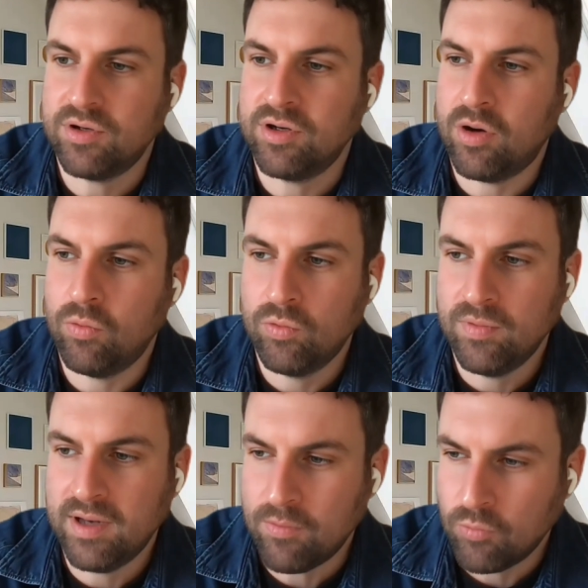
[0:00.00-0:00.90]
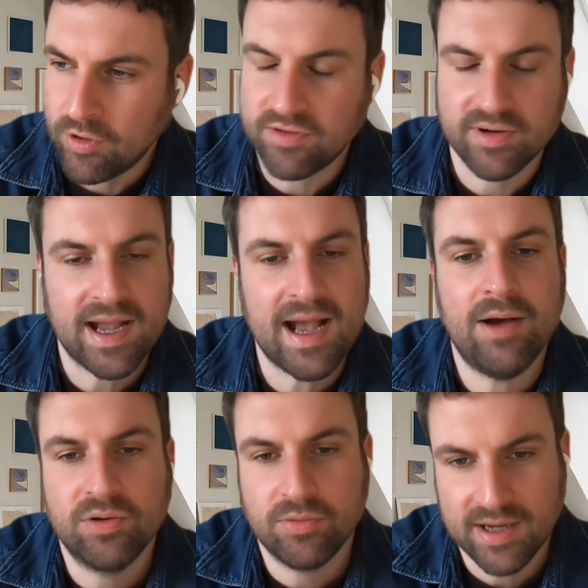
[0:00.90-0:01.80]
but not like wondering,
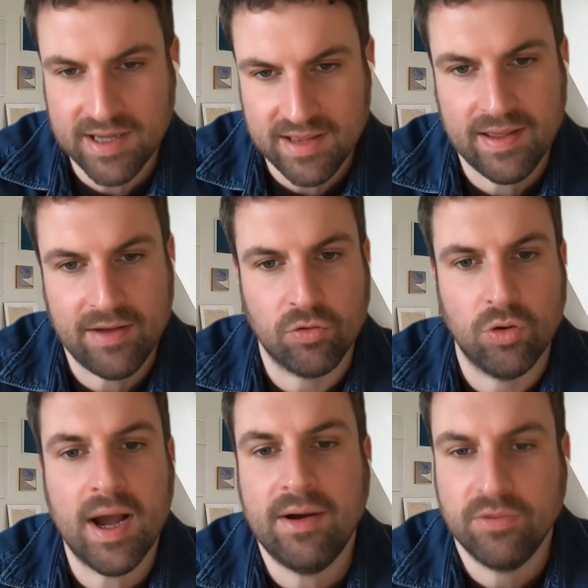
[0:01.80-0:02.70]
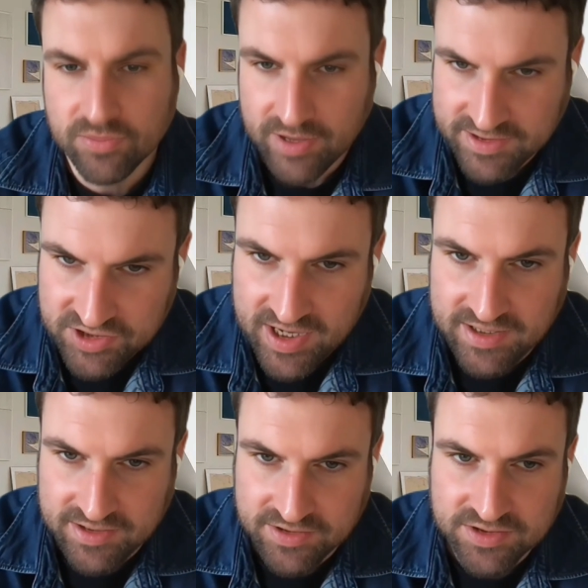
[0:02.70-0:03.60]
how do I get there, or how do I
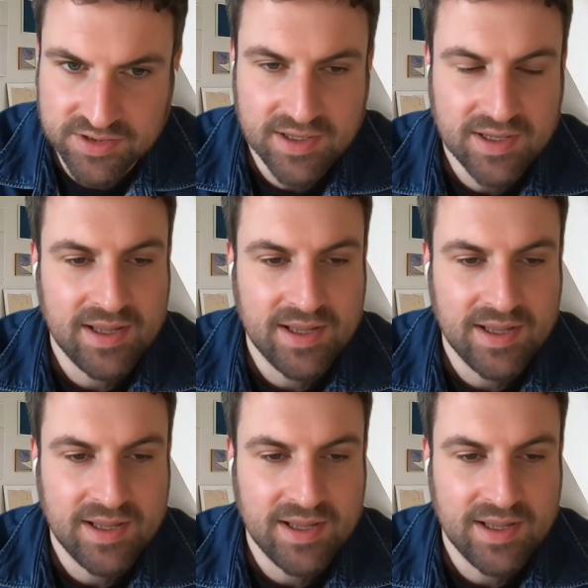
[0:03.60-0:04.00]
change?